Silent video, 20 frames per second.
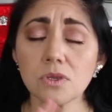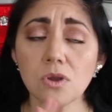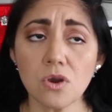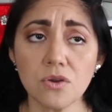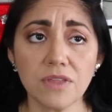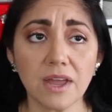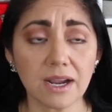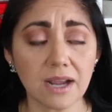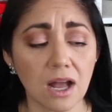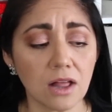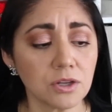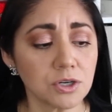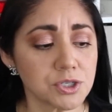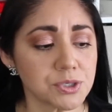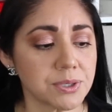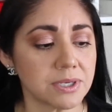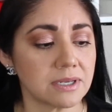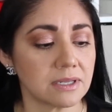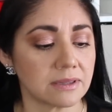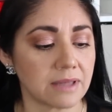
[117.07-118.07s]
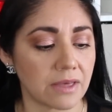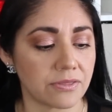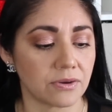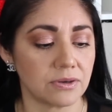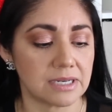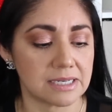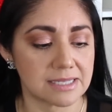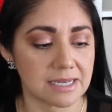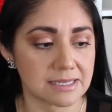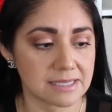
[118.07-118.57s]
or that color treated leather
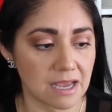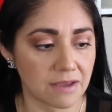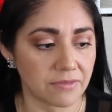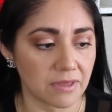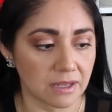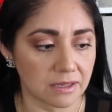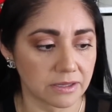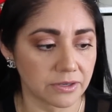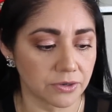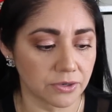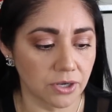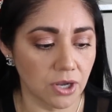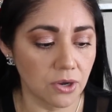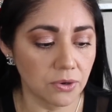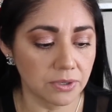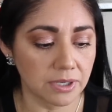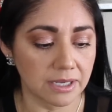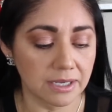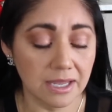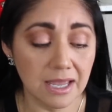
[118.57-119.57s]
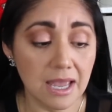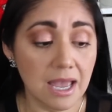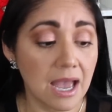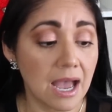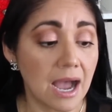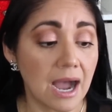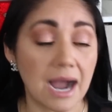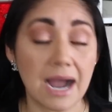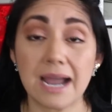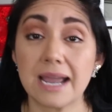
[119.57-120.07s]
and it does have that clear coating
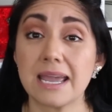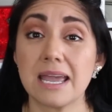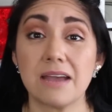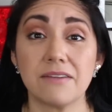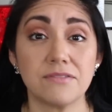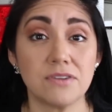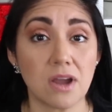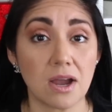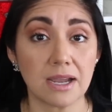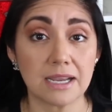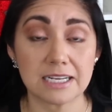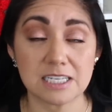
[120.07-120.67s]
i have not